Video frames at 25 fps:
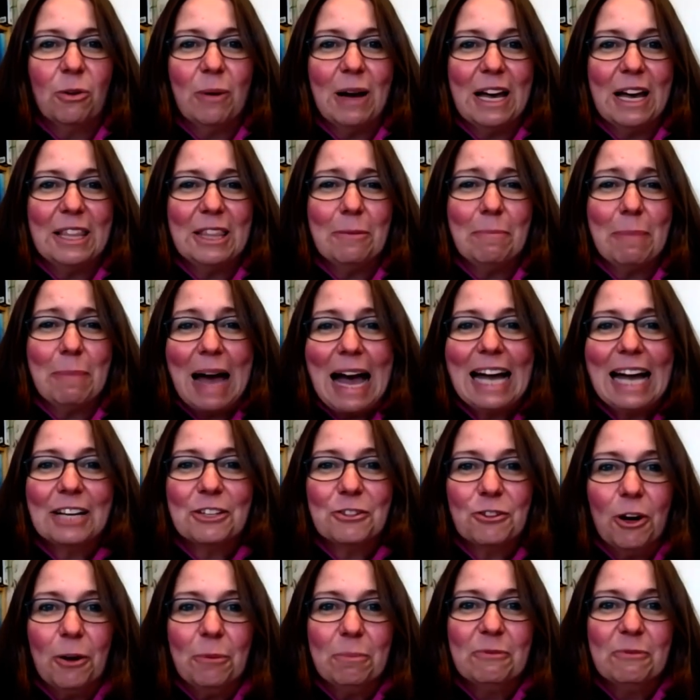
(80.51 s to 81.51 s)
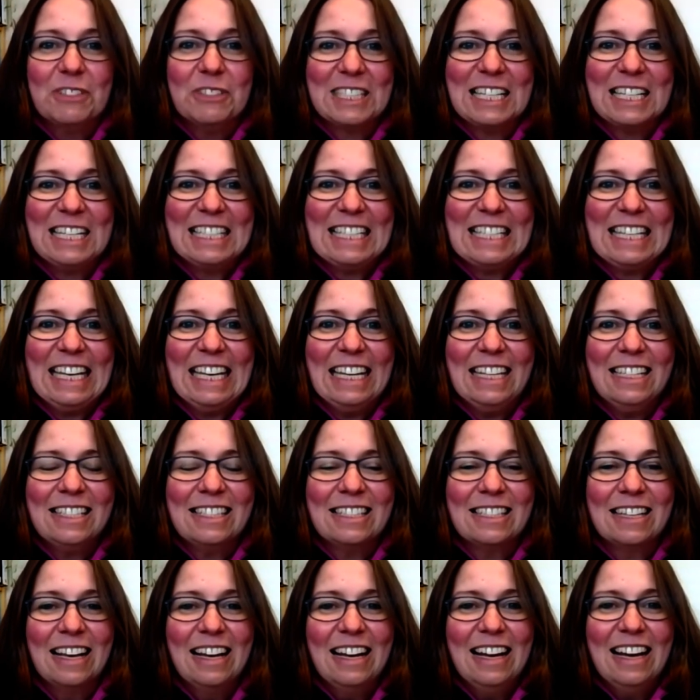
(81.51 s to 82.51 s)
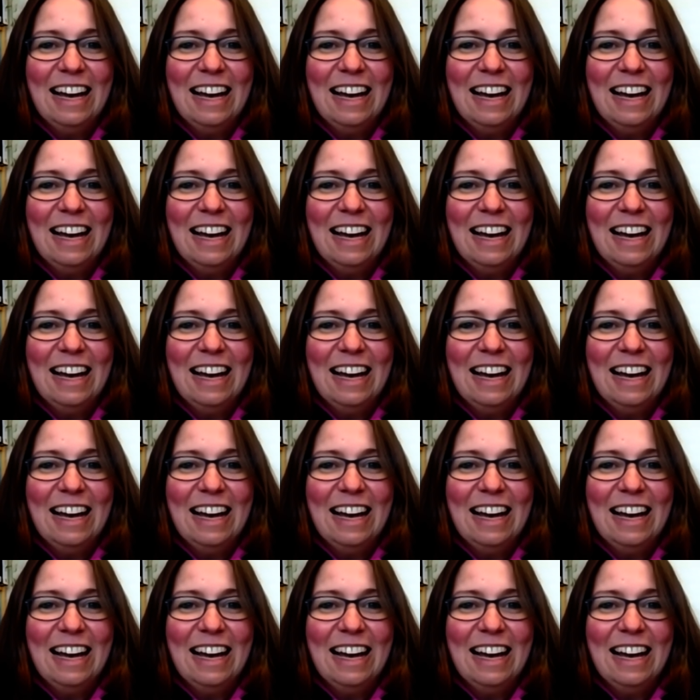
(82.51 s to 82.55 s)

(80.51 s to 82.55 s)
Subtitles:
where the bag drop facility is,